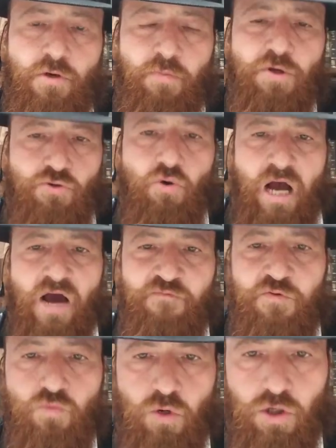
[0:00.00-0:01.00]
But you
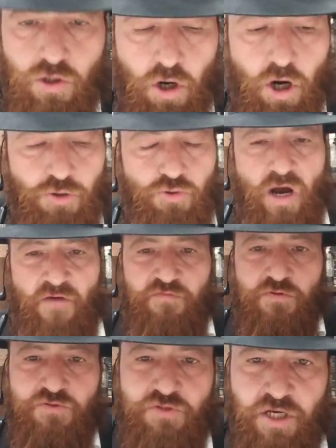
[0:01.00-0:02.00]
have to work hard, you have
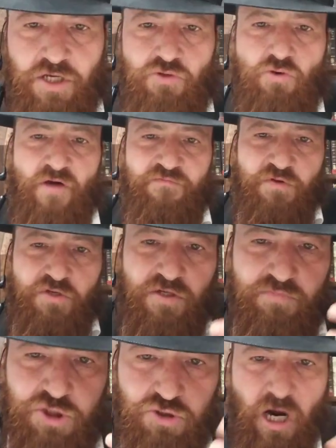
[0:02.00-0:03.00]
to dig, you have to
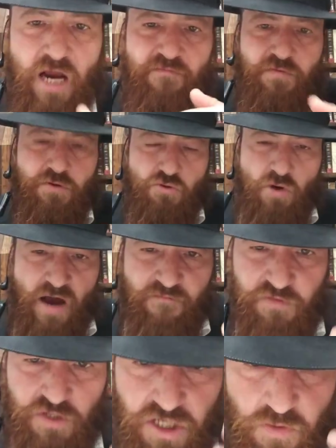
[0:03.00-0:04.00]
keep striving, you
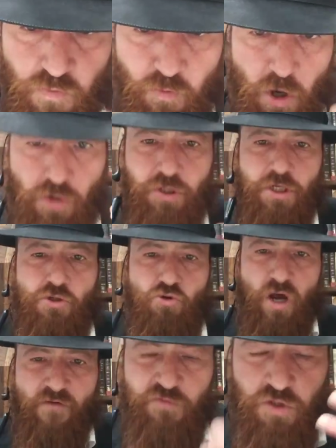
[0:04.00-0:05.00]
have to keep working,
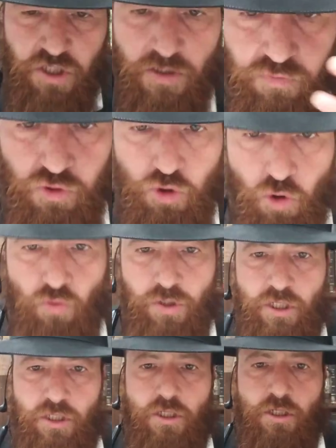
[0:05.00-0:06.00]
you have to keep doing.